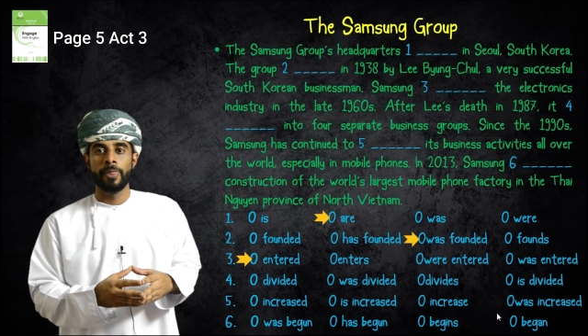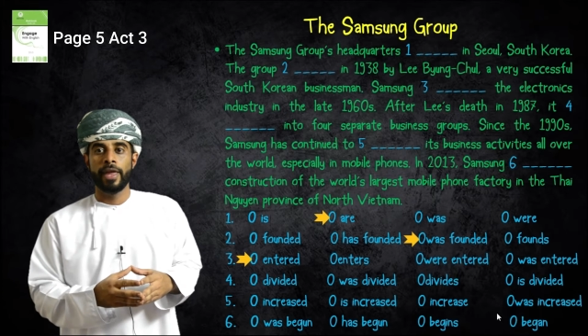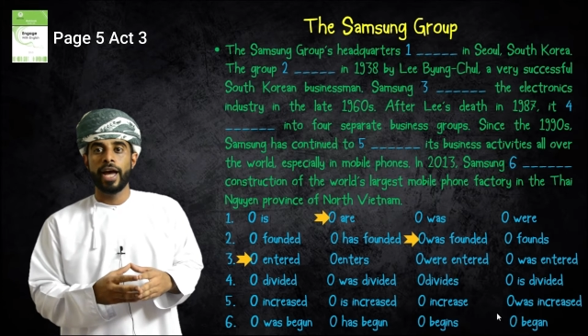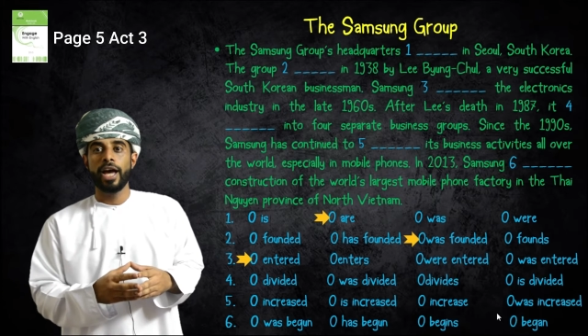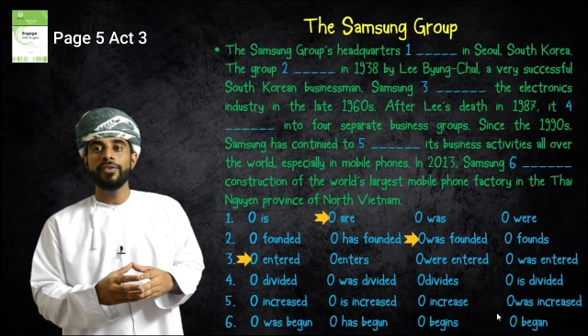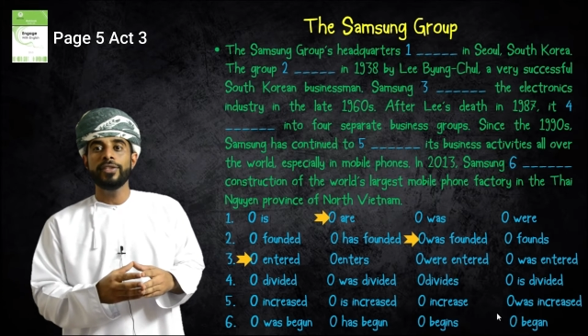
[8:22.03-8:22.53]

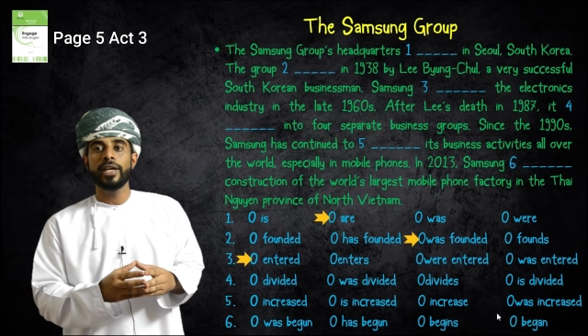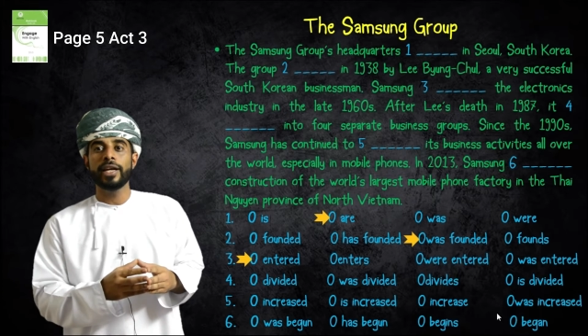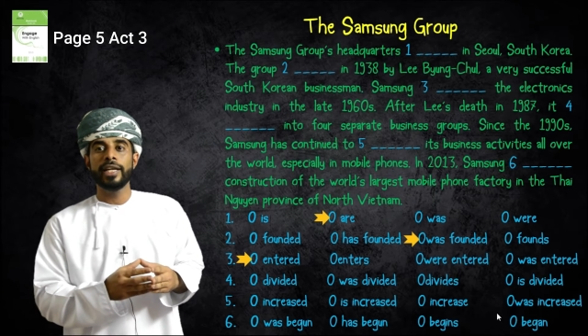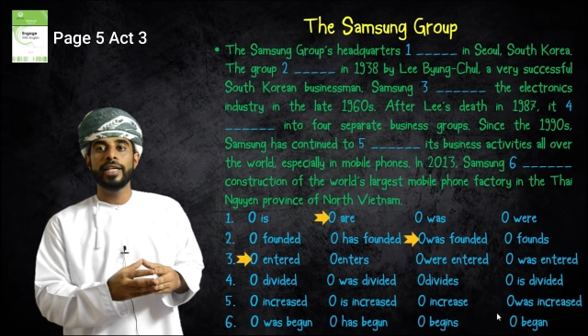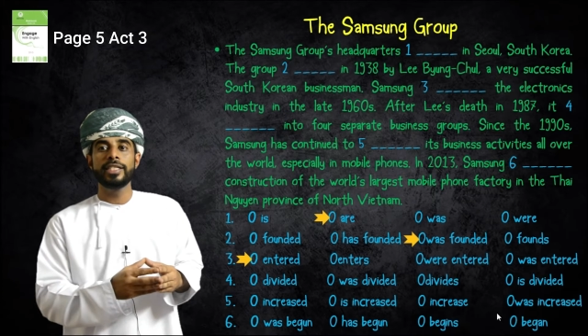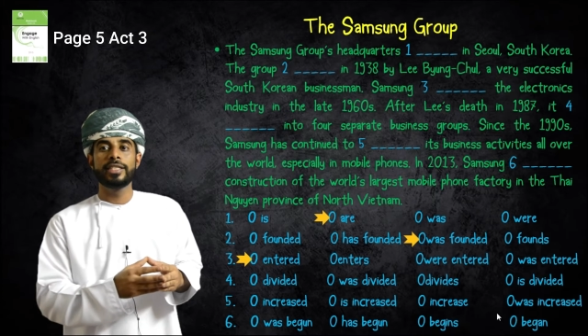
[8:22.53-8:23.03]
After
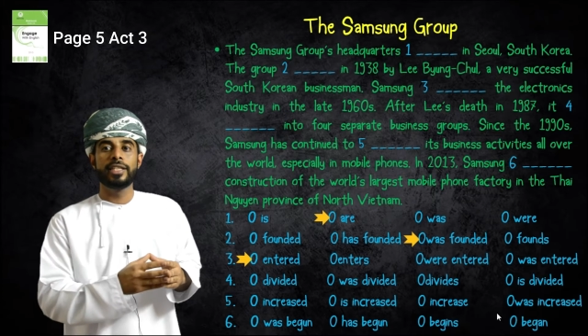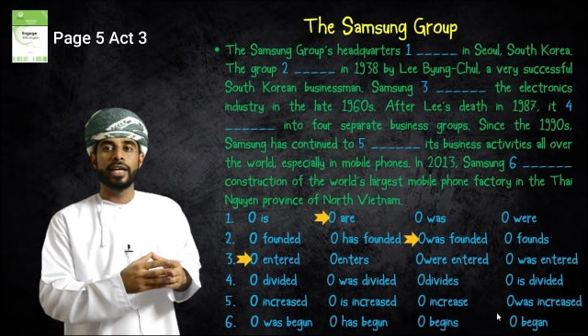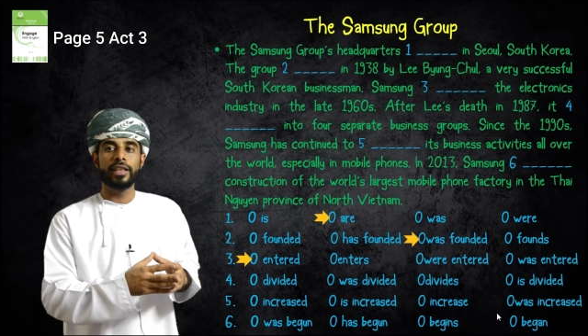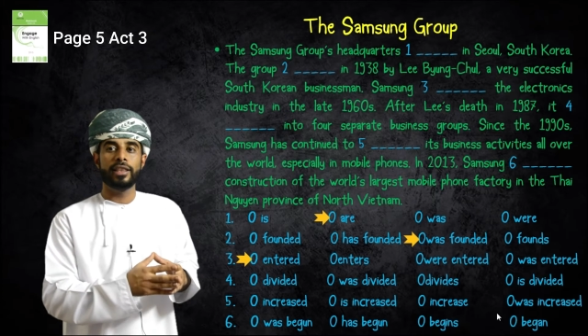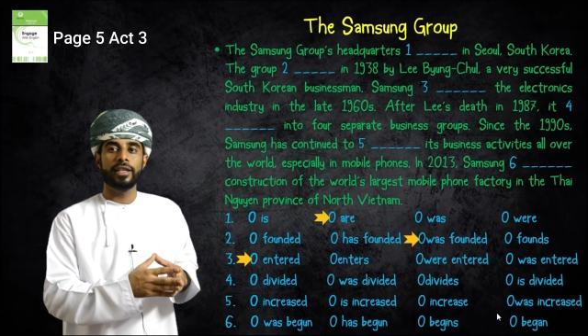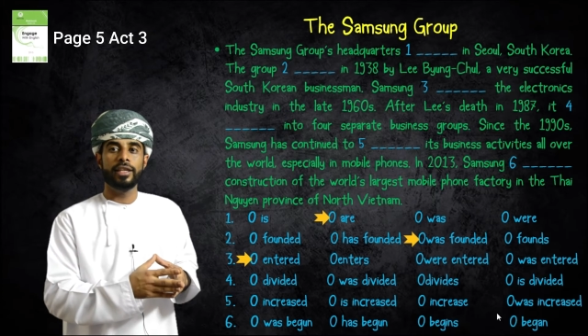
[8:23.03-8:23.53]
Lee's
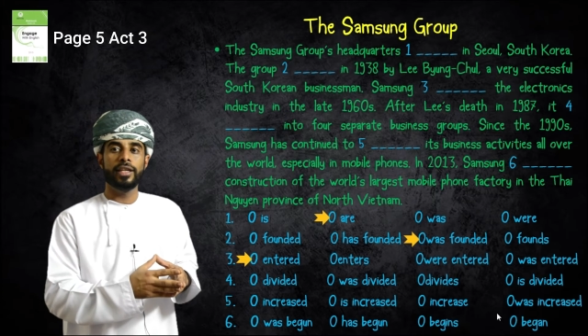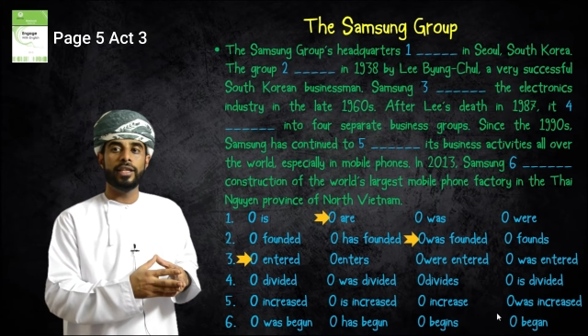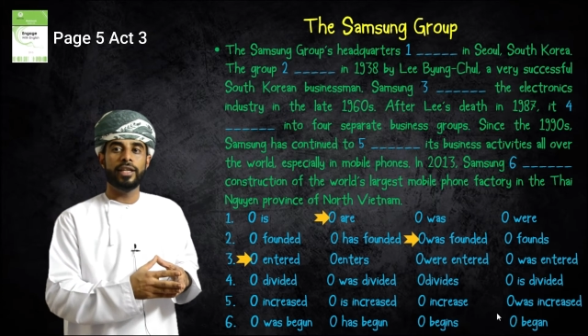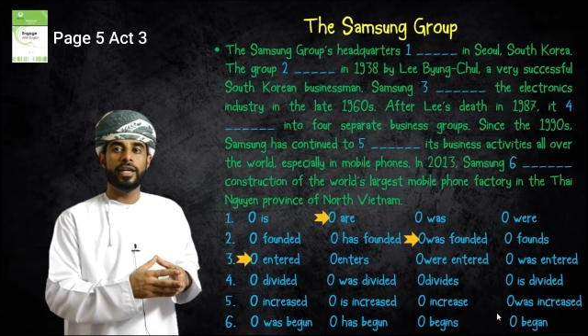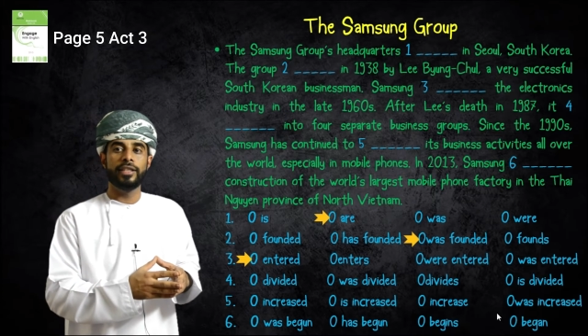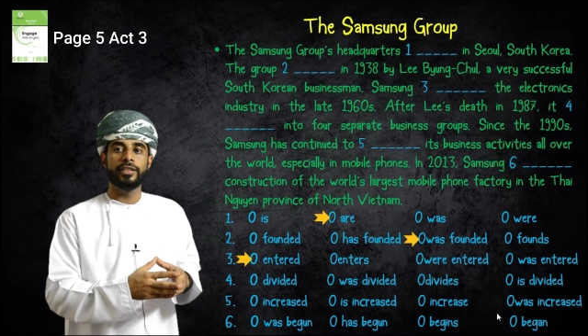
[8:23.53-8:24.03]
death in
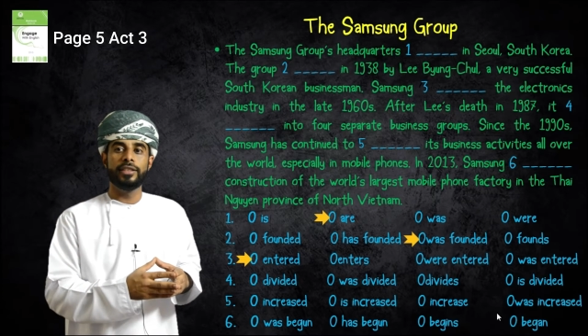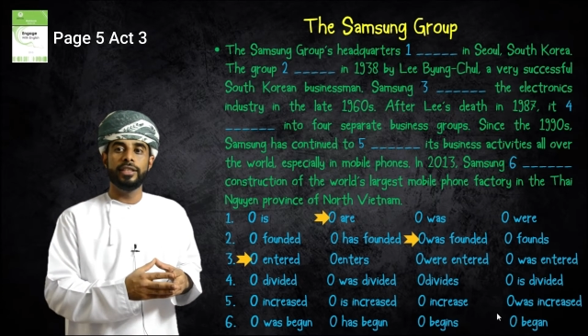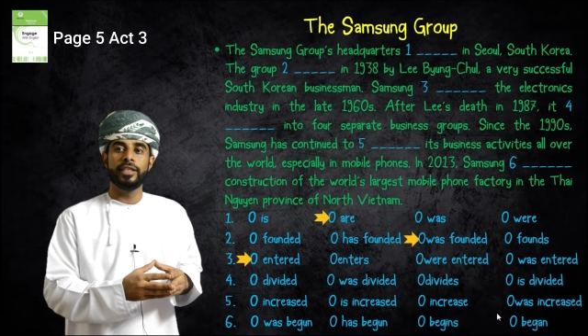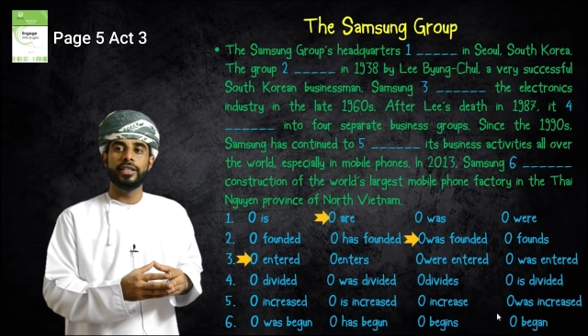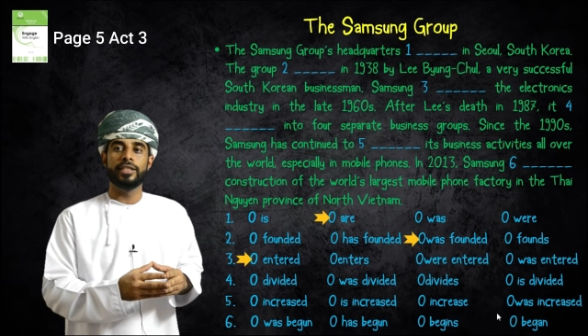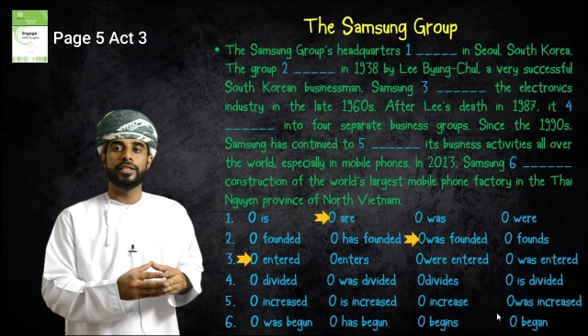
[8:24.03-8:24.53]

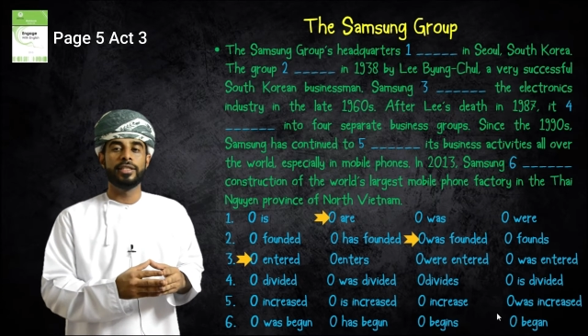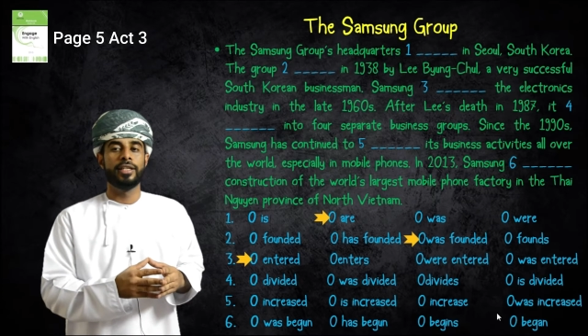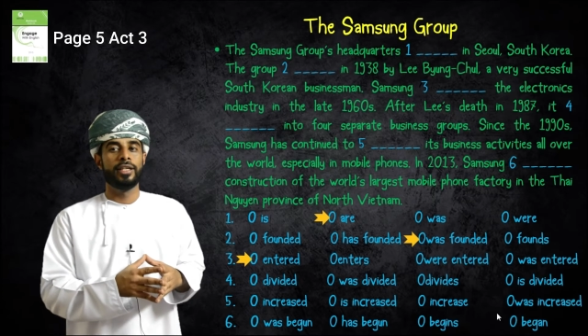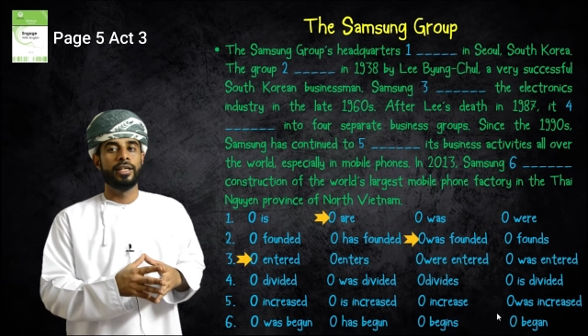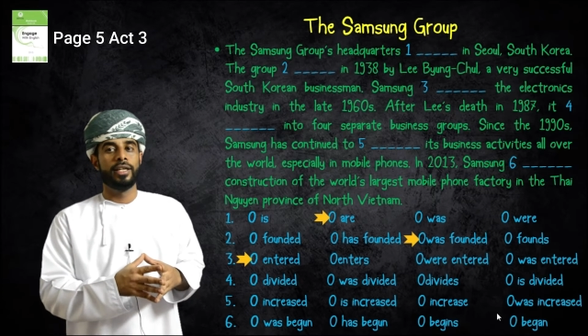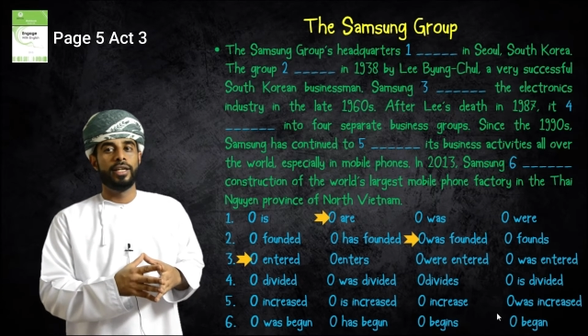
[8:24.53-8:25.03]

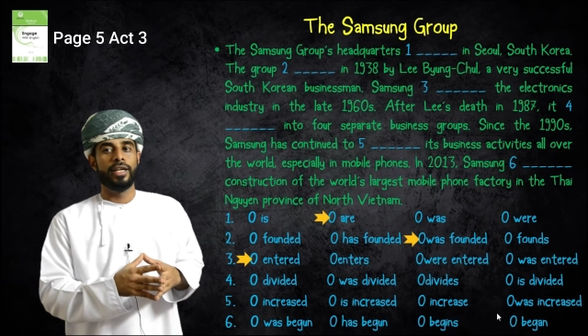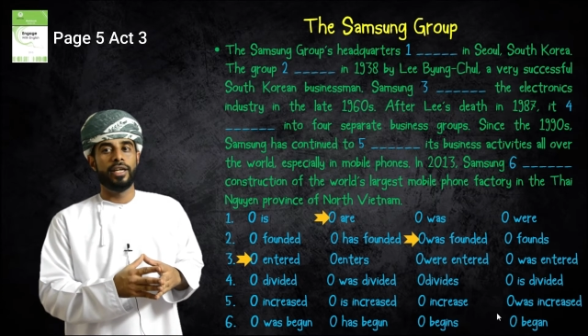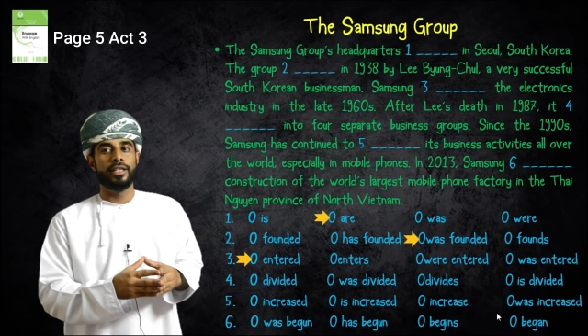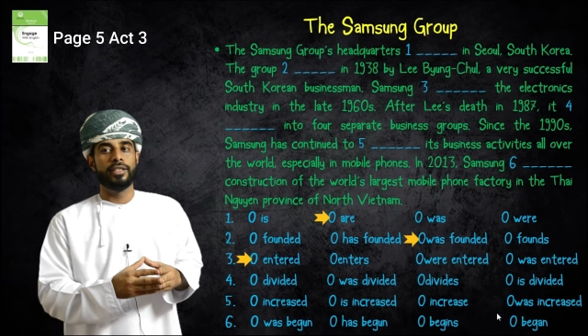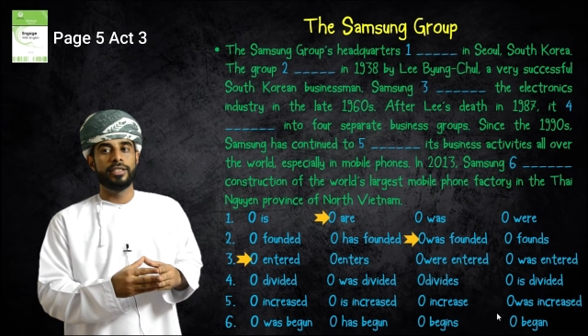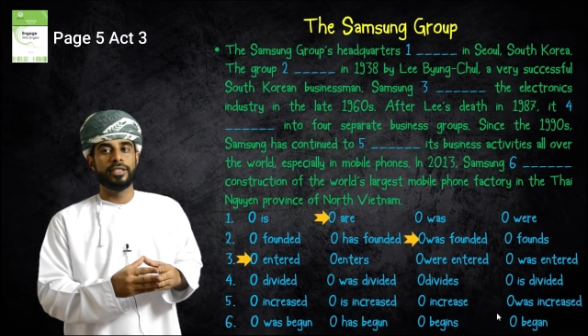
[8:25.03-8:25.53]

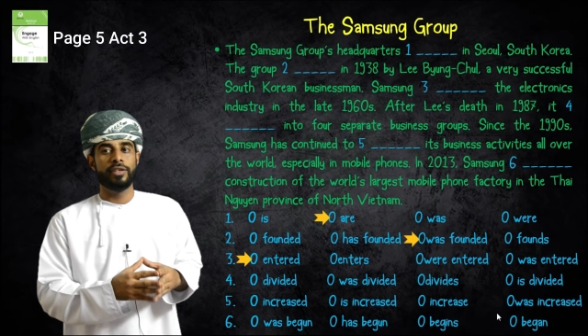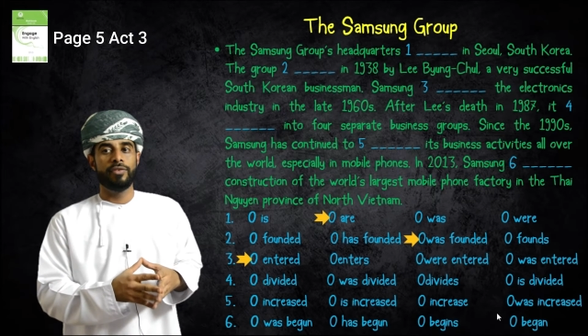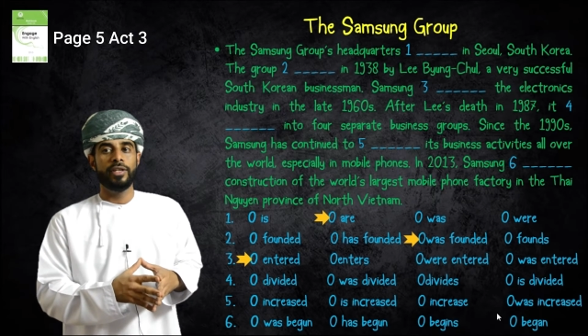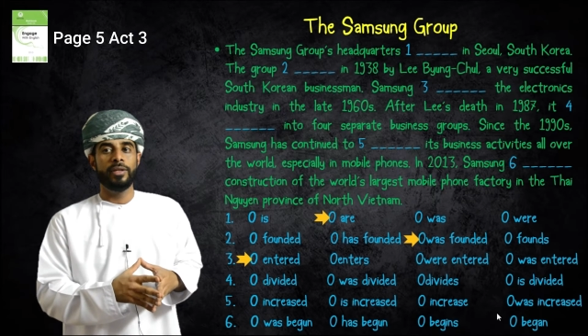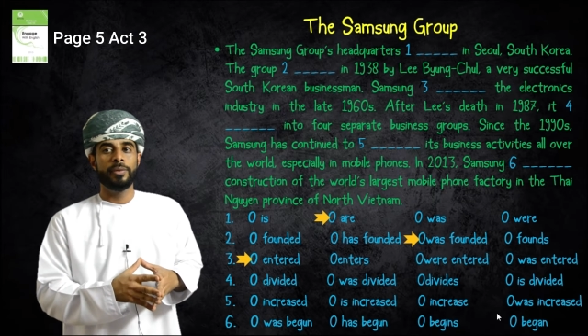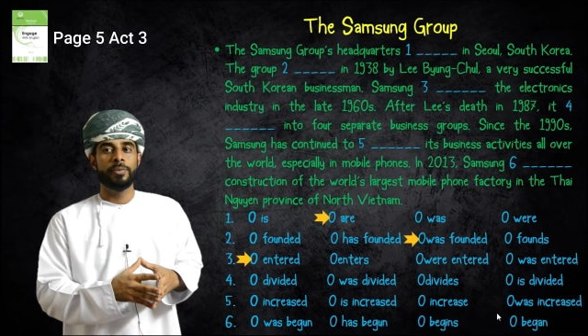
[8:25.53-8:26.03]

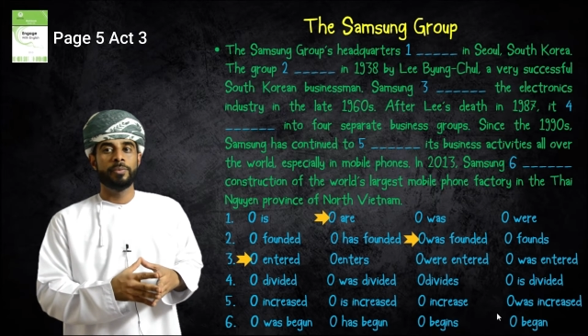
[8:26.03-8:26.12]
1987,